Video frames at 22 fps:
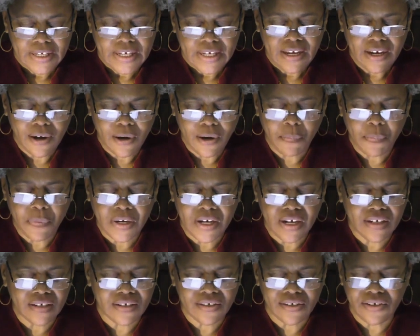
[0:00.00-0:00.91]
Help
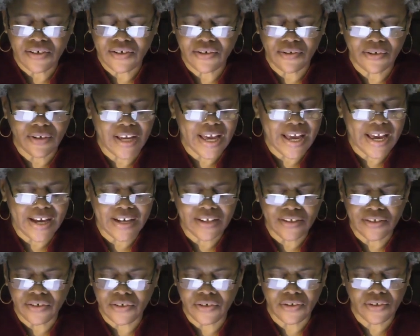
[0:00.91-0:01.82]
us to
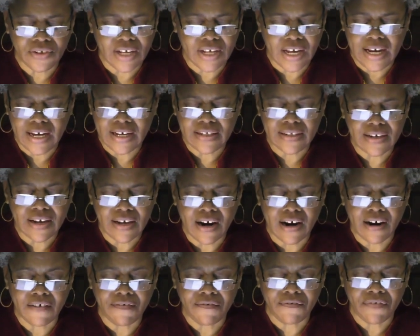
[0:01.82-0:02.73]
exercise
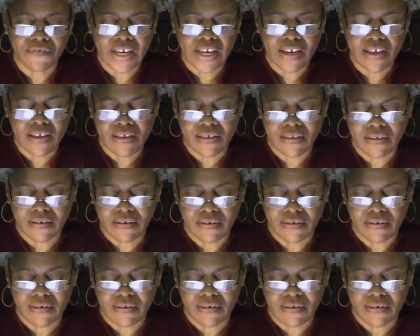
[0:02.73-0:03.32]
our faith,